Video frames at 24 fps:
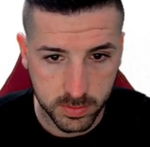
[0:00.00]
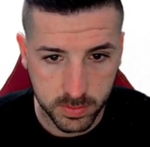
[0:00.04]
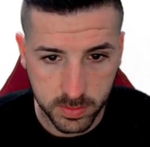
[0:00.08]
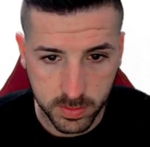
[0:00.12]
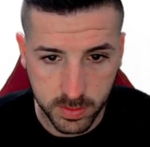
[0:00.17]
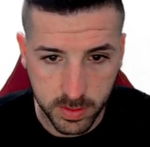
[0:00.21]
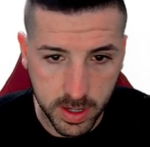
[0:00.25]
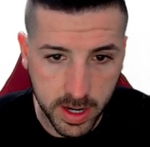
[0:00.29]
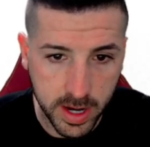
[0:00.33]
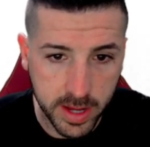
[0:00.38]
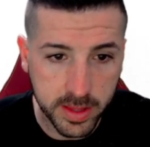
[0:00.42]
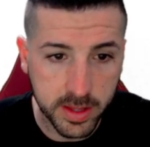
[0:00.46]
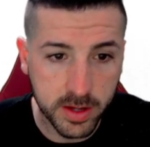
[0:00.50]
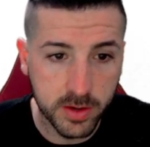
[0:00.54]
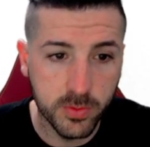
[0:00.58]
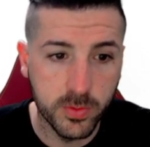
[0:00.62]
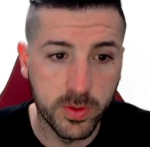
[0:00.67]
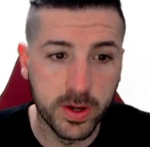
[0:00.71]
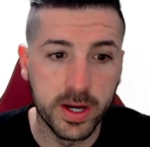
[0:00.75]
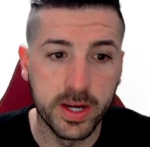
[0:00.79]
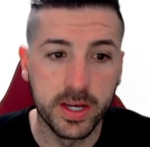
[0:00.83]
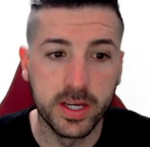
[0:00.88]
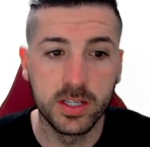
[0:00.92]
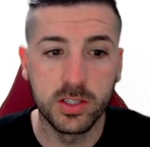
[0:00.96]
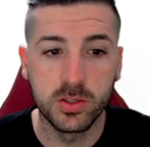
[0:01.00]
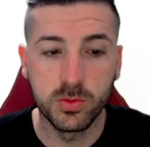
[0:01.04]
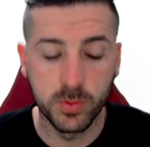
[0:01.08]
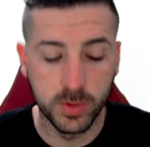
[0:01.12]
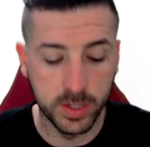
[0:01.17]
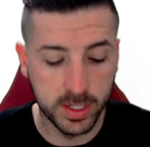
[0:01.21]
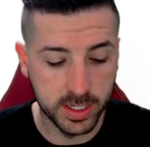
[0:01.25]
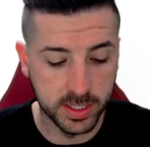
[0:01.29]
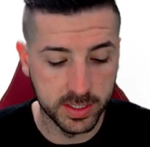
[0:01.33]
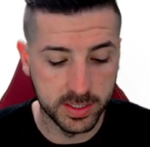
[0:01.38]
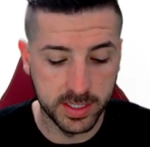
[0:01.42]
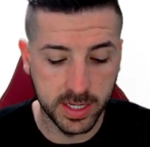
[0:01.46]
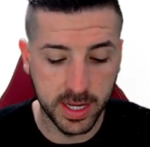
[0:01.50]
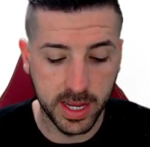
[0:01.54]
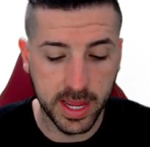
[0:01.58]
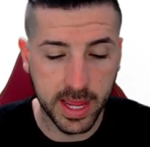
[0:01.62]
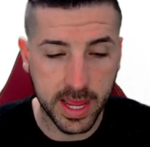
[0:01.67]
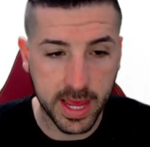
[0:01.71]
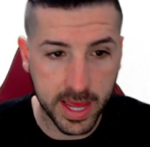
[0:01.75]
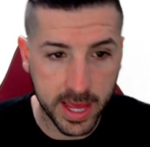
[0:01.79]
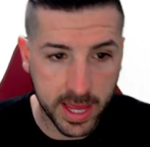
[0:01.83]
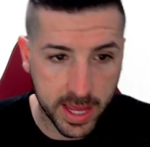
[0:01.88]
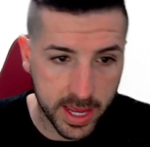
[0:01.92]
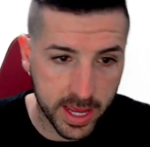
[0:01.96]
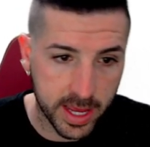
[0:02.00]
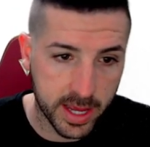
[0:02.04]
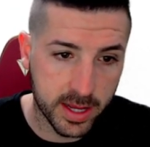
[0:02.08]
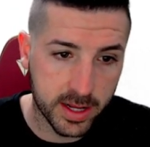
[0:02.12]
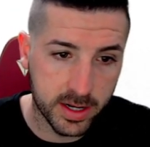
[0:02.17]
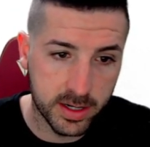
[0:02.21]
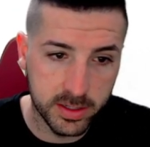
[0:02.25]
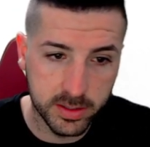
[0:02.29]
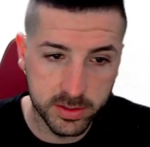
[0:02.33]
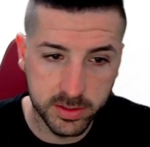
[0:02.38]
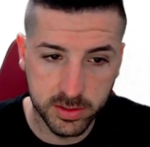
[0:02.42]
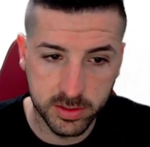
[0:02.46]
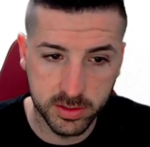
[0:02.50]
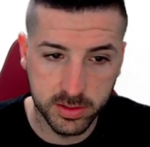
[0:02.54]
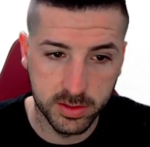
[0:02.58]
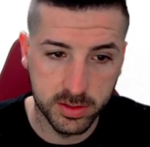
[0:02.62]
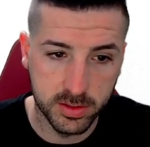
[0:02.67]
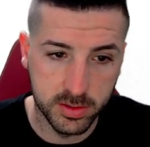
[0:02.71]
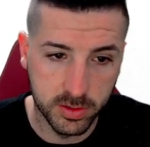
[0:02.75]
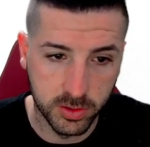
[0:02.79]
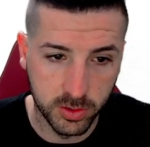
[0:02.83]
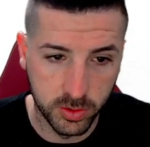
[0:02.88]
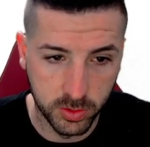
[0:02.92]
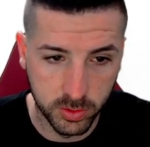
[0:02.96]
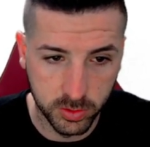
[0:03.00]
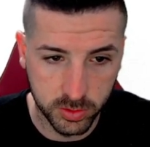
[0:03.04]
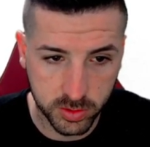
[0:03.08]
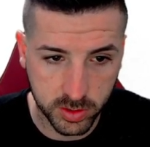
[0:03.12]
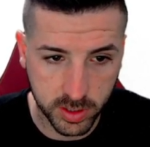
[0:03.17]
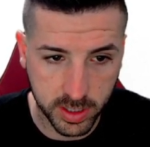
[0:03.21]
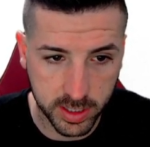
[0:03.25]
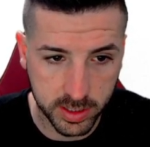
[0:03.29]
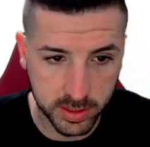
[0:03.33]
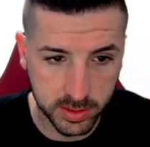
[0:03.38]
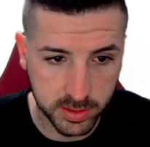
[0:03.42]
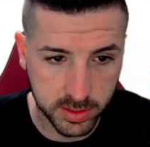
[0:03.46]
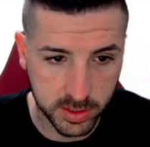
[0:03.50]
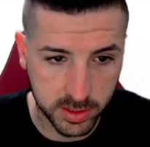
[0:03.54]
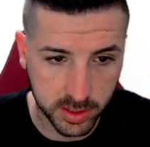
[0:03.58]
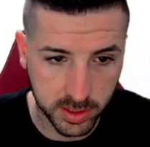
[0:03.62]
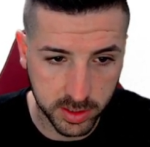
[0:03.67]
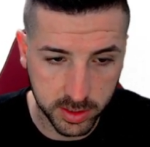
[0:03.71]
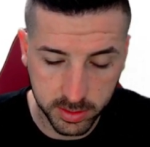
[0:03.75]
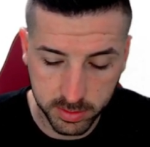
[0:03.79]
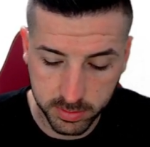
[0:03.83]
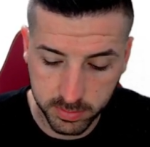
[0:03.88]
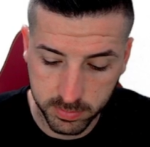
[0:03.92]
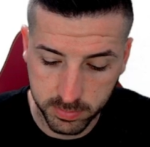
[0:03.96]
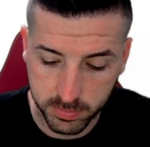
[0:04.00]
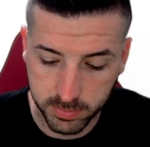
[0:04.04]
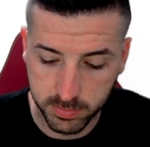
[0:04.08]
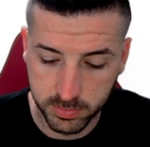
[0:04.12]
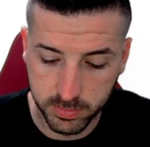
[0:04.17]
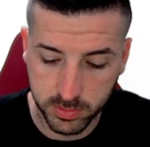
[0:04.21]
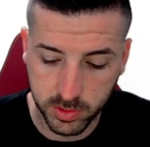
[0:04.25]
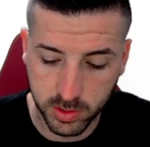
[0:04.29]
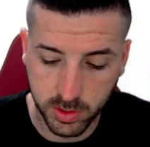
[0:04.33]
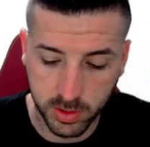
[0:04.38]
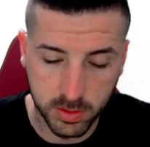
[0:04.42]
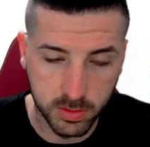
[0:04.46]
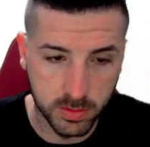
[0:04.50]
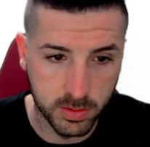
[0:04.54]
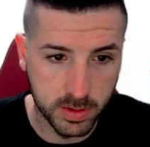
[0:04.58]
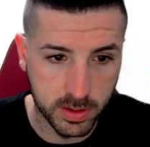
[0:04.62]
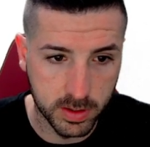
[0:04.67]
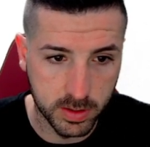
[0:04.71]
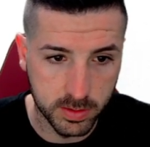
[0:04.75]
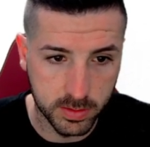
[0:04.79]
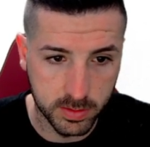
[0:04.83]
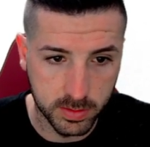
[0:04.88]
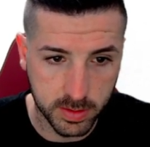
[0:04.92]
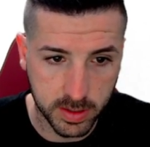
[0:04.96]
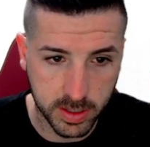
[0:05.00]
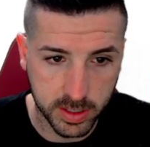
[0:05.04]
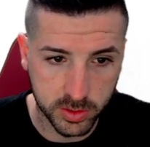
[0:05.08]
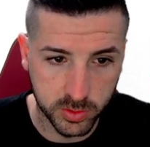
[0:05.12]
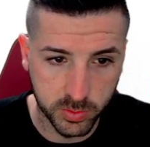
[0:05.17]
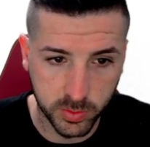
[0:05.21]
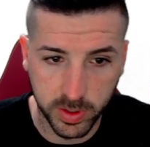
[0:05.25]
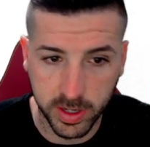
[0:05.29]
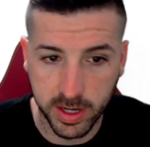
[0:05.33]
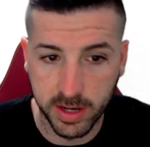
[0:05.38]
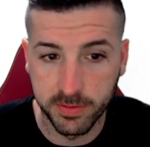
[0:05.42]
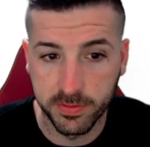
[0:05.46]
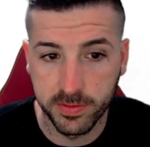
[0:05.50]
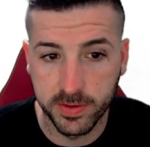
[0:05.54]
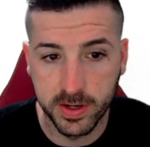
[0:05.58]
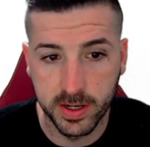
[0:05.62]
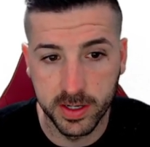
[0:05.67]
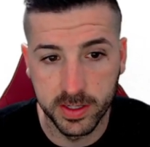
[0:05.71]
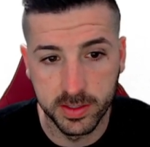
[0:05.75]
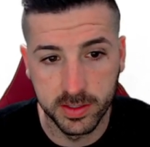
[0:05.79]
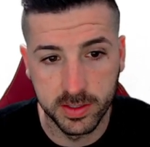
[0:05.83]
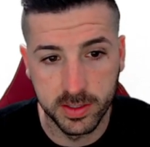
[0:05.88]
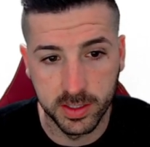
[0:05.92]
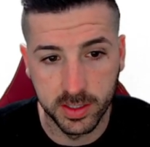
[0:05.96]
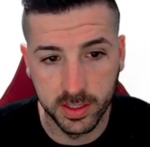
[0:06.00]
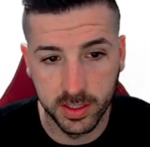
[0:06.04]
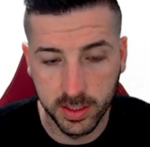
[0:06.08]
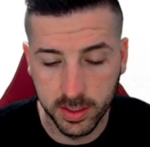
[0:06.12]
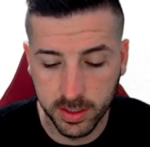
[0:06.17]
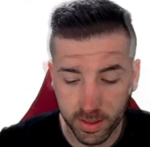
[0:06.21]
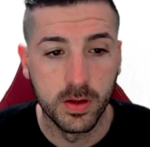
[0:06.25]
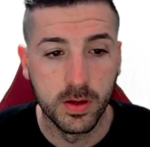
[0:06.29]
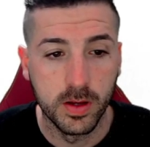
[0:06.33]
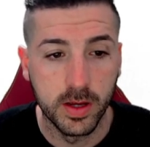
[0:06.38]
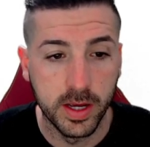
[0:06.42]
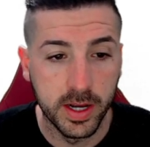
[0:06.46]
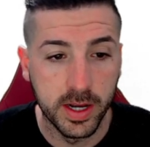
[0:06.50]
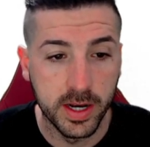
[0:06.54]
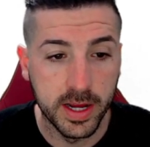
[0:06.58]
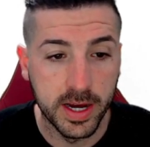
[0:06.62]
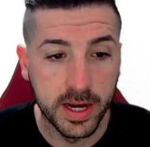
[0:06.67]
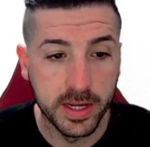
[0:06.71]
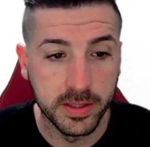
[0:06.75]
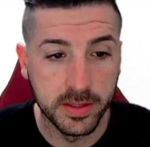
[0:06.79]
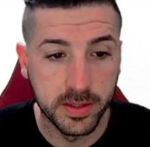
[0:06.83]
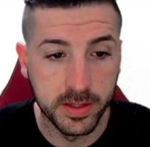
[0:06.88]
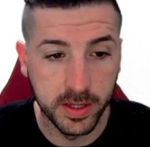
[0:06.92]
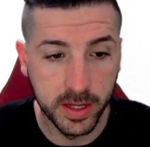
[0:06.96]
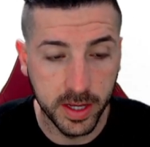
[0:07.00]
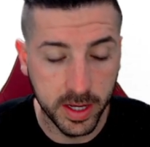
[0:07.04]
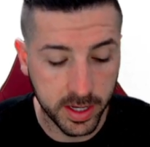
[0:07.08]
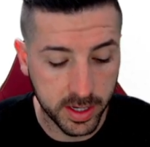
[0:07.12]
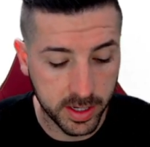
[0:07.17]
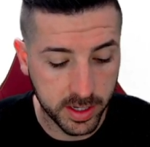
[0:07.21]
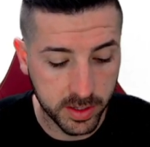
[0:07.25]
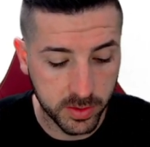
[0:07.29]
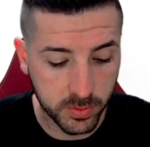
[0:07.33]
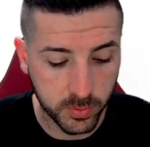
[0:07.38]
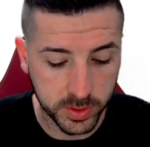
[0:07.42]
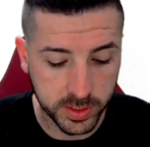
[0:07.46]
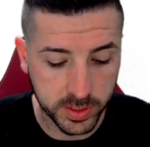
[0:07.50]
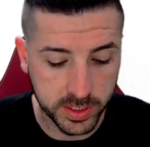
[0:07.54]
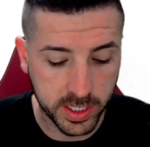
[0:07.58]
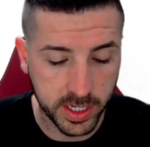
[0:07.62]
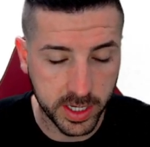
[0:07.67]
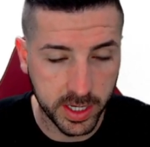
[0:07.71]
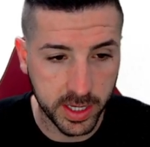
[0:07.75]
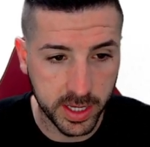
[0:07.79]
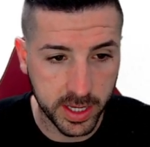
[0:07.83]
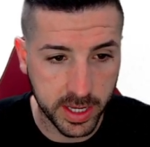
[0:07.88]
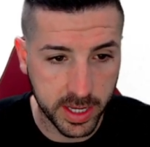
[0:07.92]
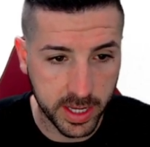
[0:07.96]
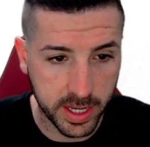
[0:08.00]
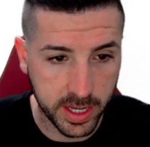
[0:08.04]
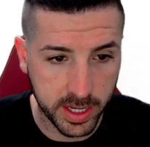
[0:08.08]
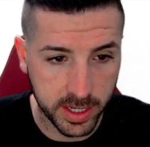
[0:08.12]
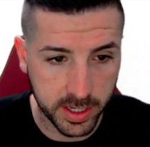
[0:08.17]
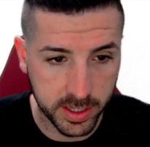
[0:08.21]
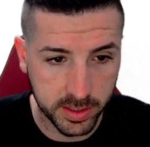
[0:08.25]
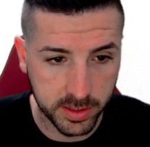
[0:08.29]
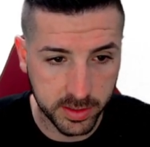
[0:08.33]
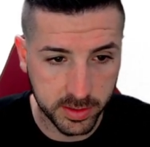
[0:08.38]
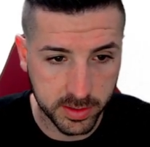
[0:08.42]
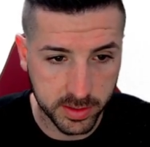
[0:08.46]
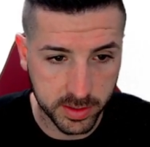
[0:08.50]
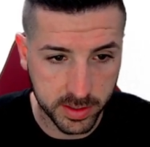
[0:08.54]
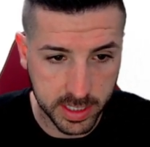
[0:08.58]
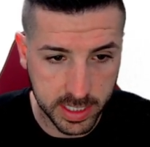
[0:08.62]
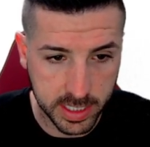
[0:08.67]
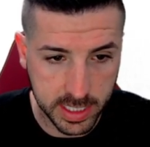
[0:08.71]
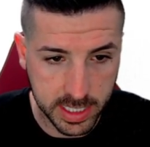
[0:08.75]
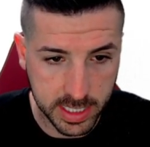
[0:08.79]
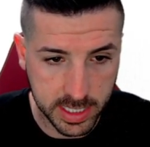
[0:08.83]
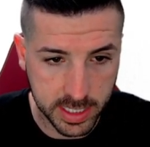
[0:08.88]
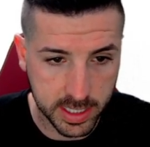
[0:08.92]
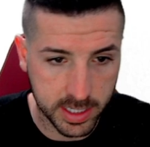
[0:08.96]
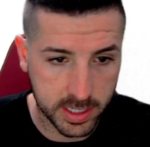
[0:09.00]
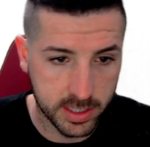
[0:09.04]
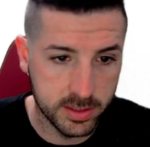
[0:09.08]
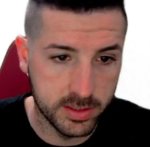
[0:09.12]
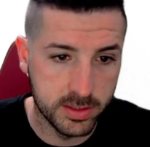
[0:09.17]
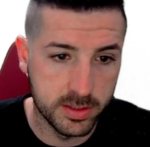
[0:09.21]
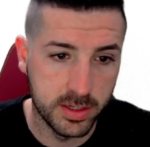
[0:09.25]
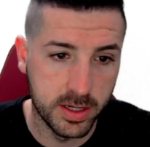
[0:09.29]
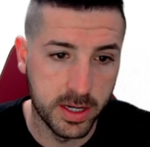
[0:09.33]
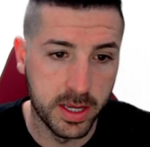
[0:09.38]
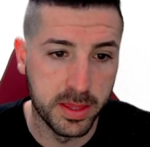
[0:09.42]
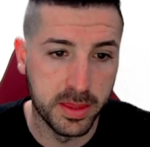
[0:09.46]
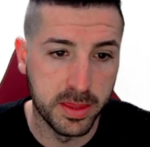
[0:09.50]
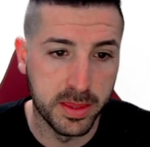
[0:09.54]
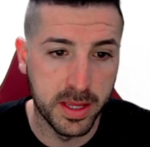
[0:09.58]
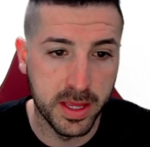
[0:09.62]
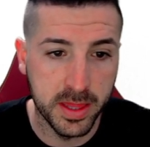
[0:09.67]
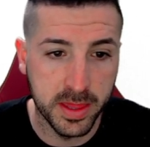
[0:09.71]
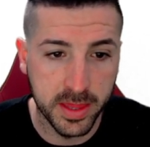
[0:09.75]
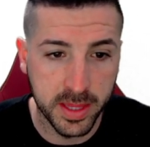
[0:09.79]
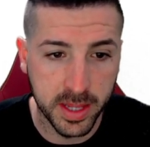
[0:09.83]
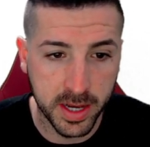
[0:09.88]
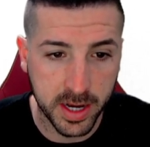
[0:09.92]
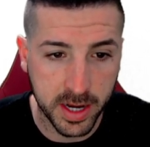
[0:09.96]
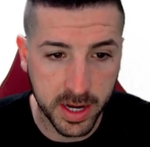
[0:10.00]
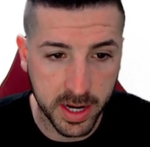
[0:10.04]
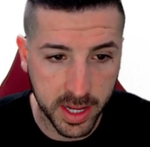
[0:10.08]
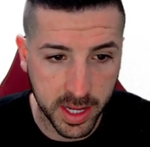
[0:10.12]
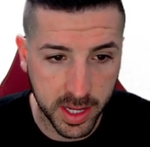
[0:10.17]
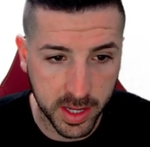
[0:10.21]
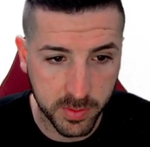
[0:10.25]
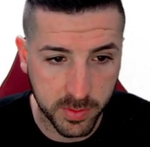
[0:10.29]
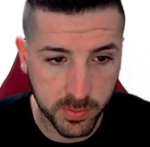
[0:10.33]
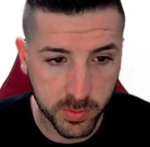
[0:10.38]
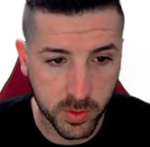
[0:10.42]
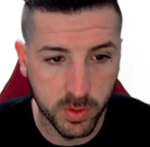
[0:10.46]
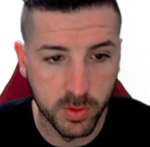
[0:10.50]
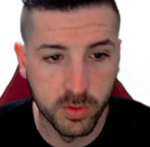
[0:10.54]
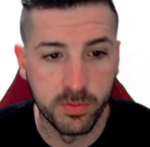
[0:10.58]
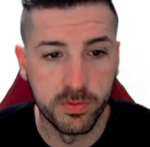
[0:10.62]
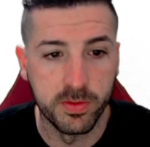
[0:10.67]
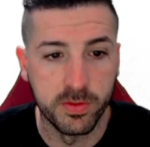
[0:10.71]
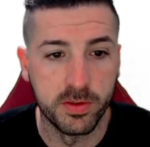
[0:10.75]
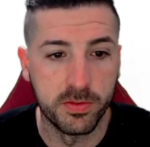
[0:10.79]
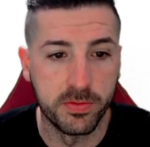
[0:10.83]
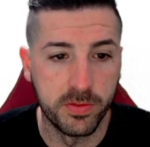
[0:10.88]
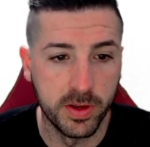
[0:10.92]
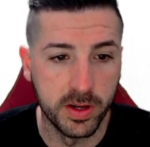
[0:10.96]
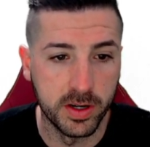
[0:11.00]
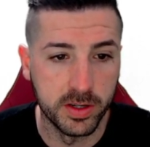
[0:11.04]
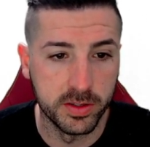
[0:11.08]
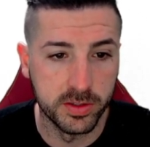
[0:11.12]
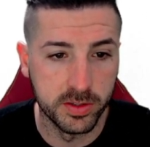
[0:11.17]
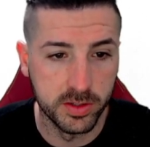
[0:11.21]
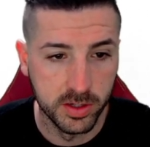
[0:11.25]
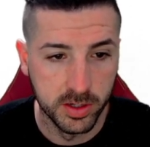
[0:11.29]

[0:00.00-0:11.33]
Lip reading: Otherwise, we can say else, use country. So as we have country, and at the end, we say and as, and then the name of the field.